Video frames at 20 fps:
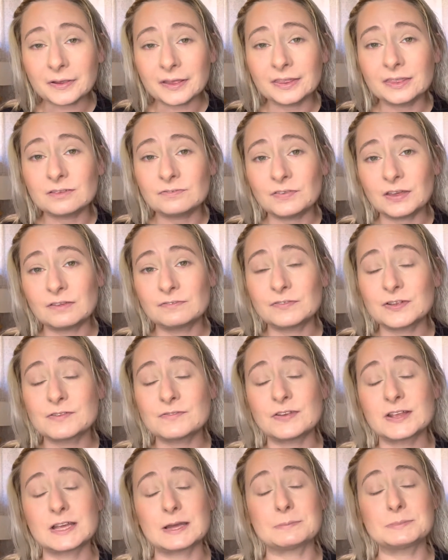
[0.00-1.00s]
in the faithful
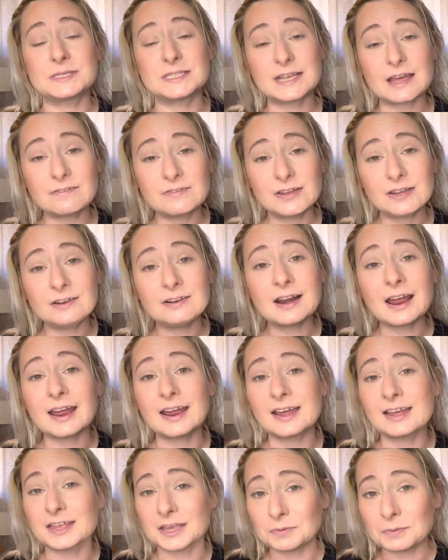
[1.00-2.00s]
fab 7 i
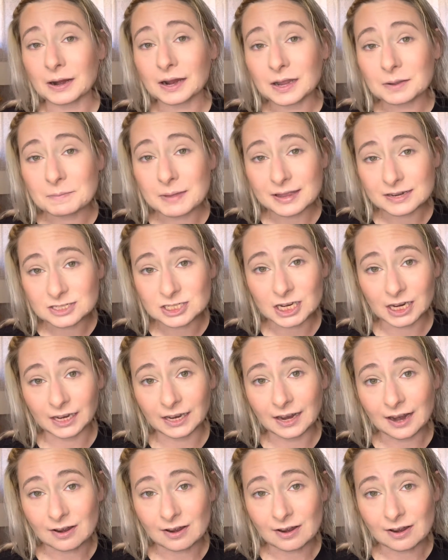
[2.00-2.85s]
highly recommend checking